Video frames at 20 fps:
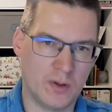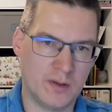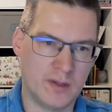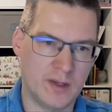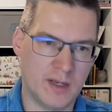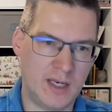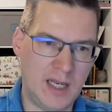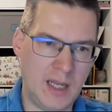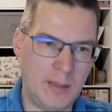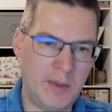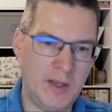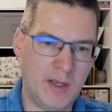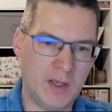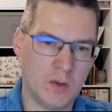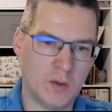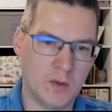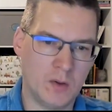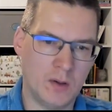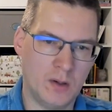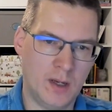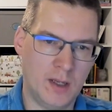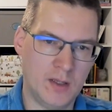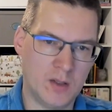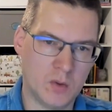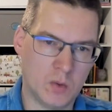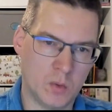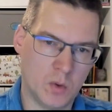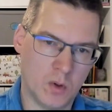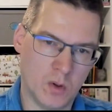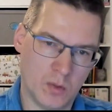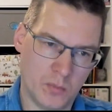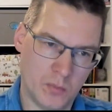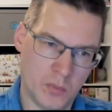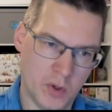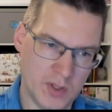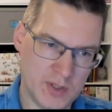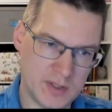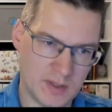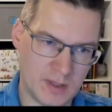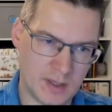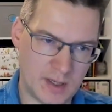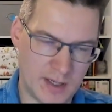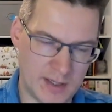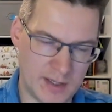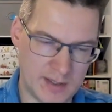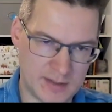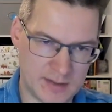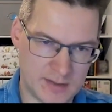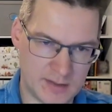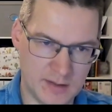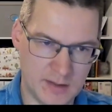dynamic and or personalized,